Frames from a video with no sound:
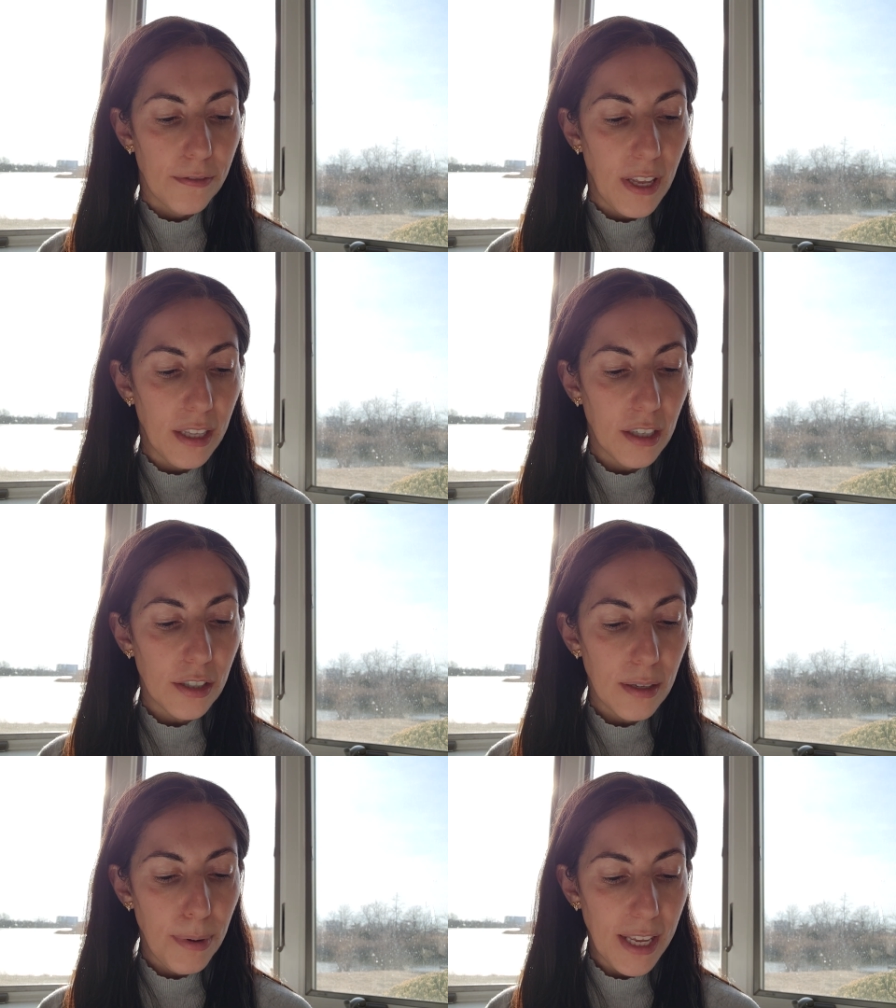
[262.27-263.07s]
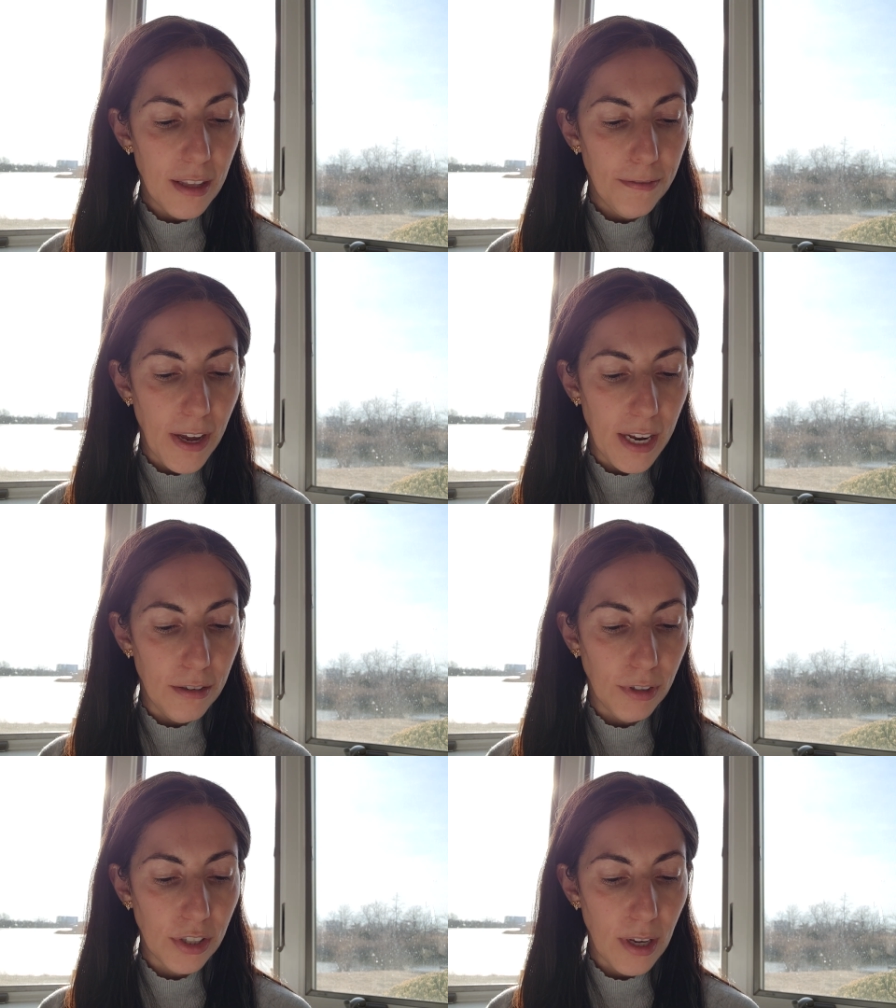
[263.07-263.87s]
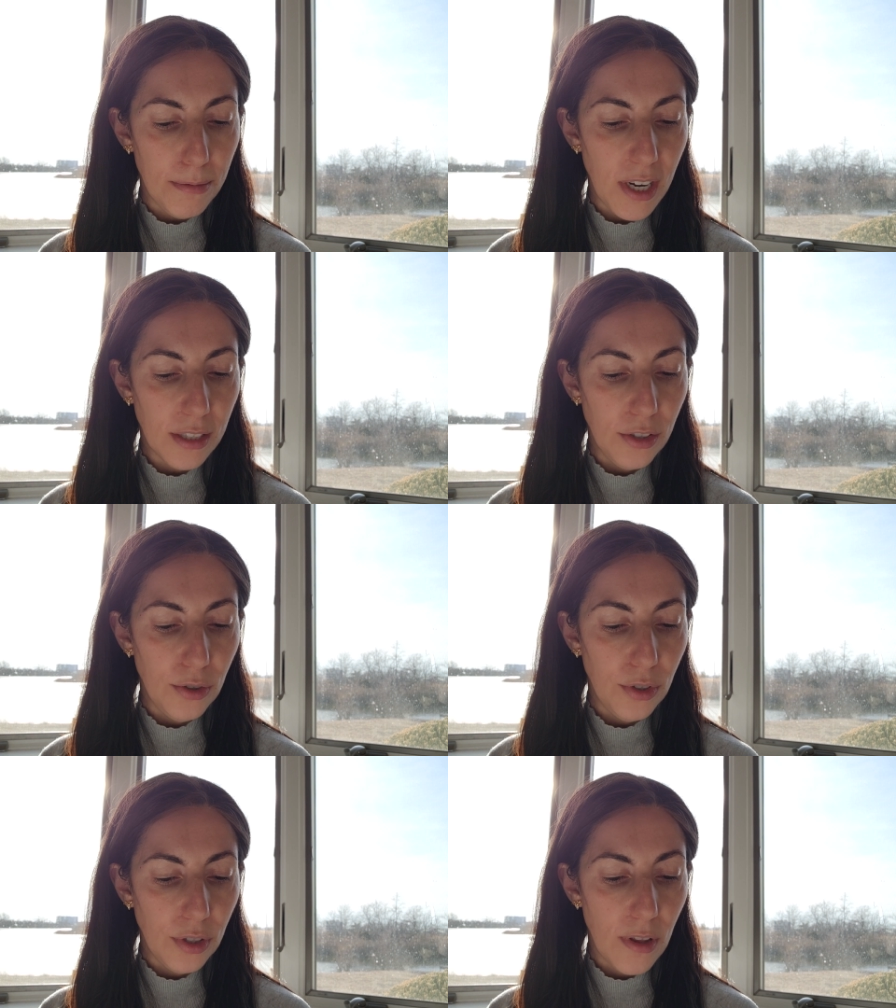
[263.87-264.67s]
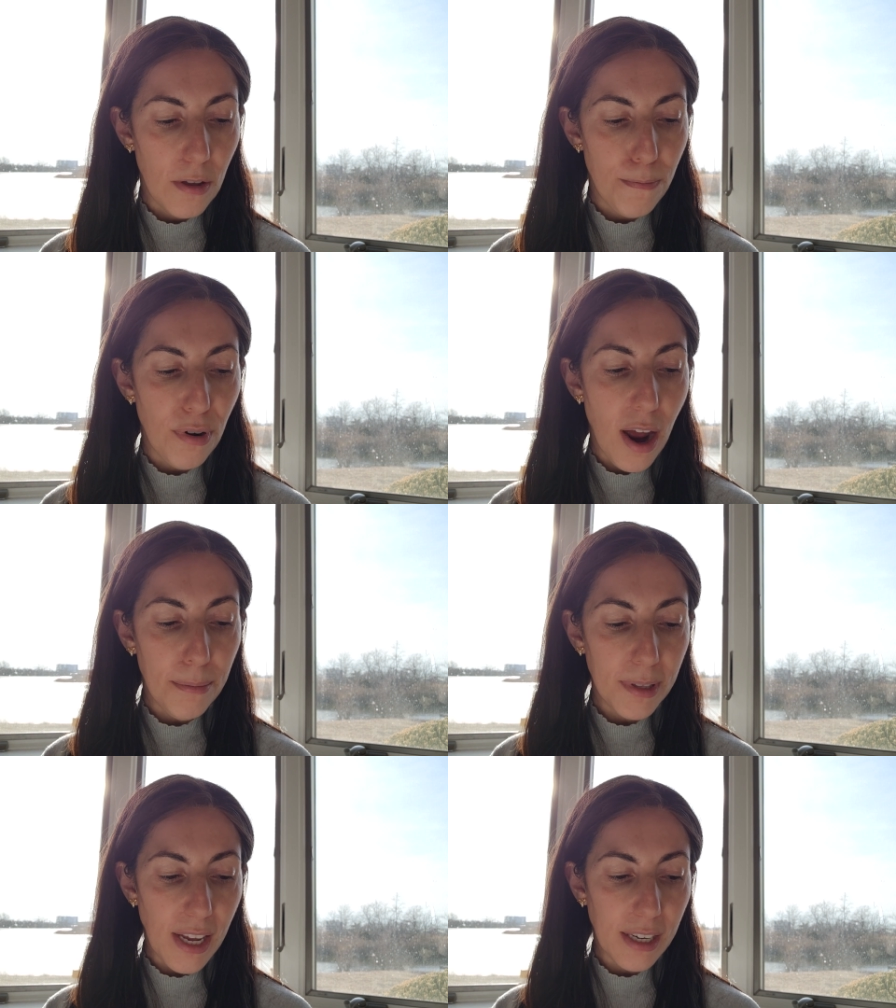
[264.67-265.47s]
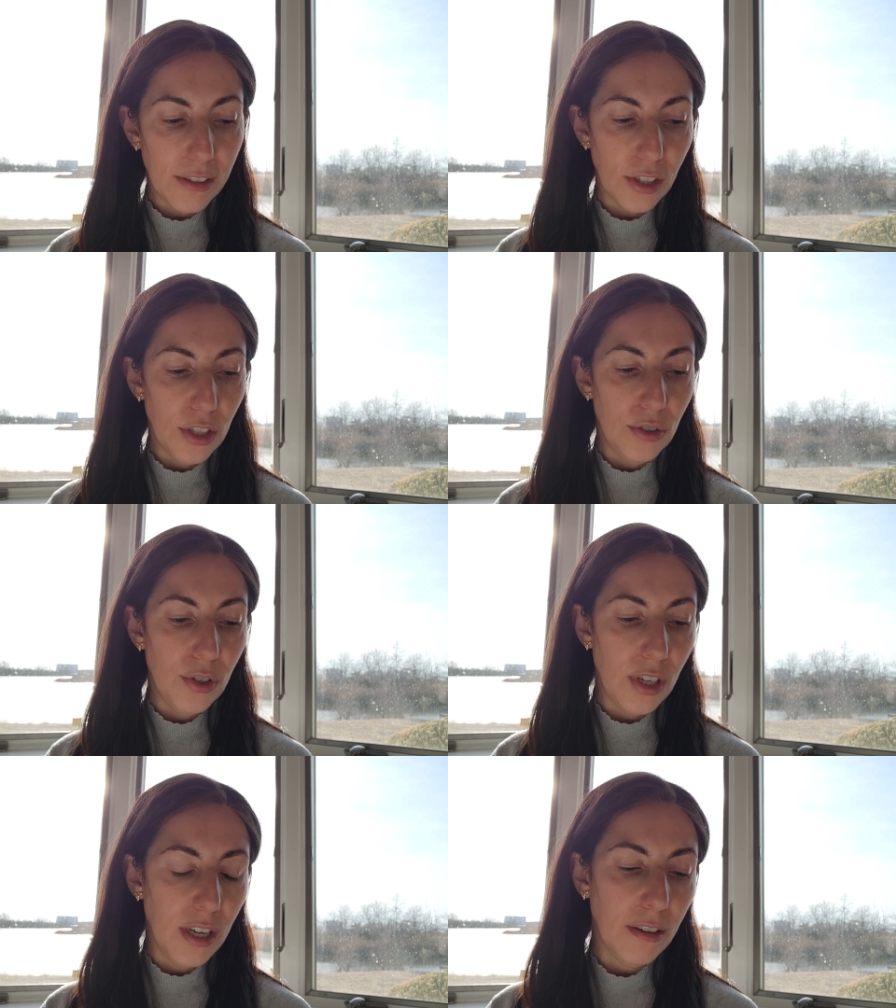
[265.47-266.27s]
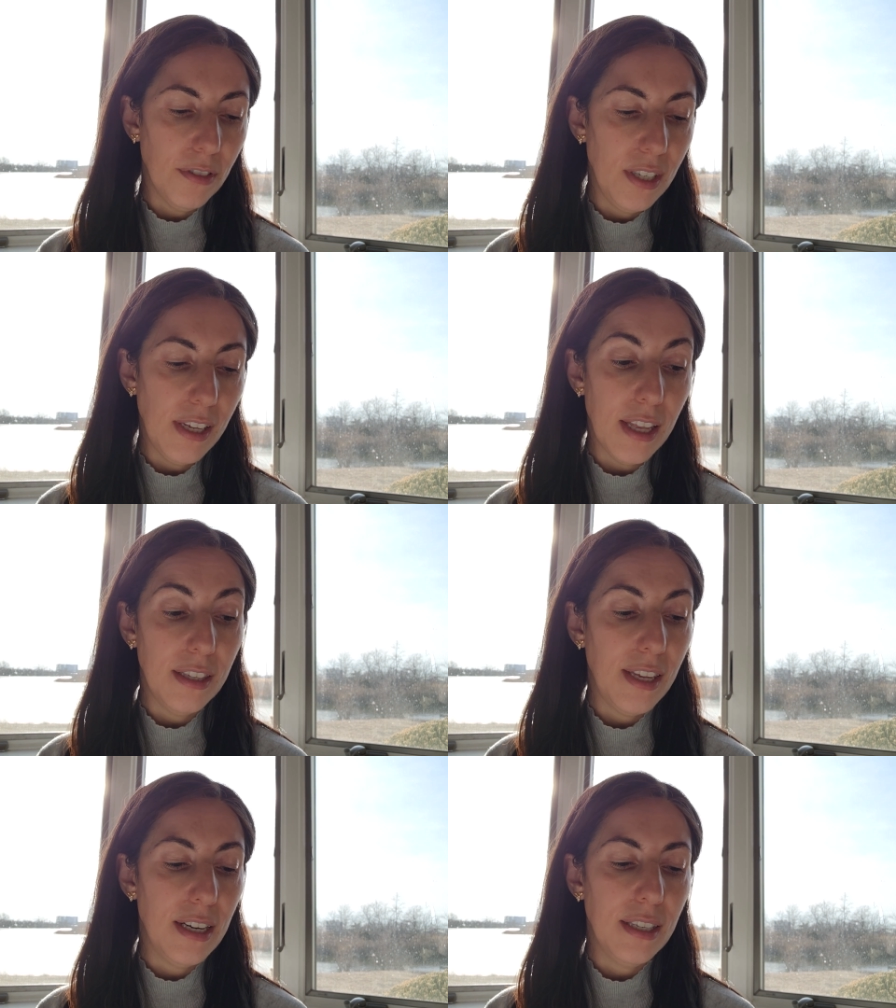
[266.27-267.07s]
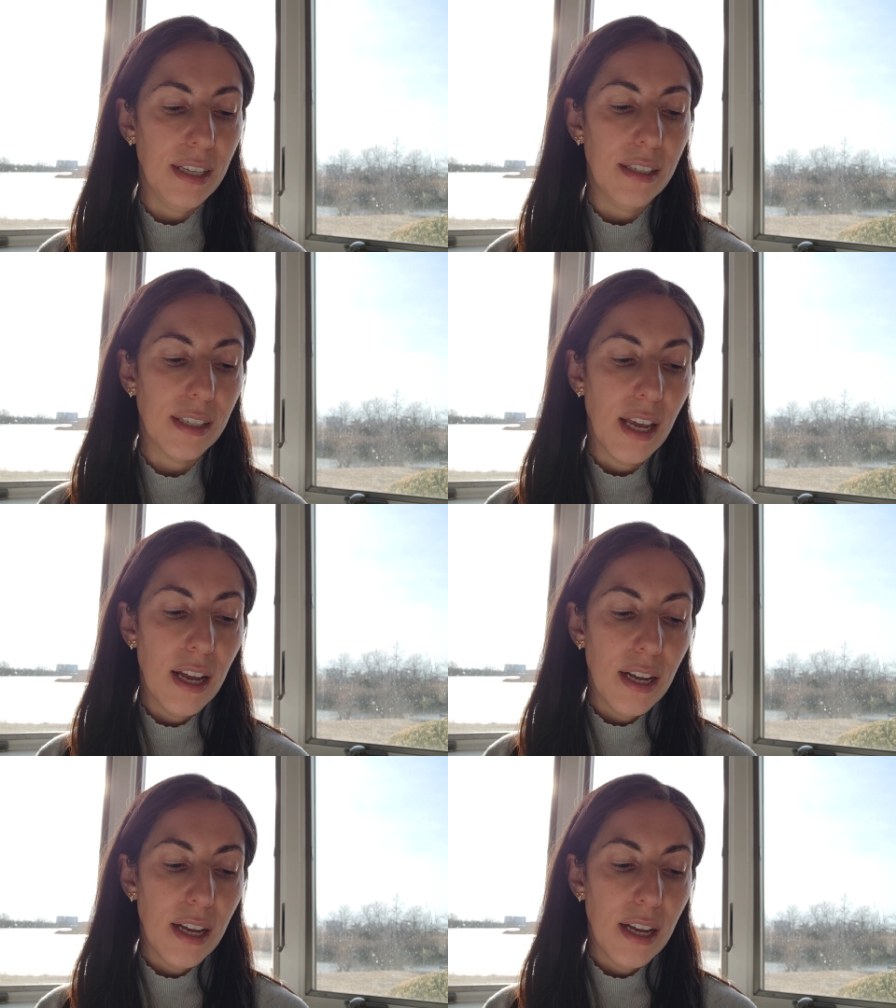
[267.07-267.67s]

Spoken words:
Failure to pay the fine will subject you to the prompt execution of the death sentence."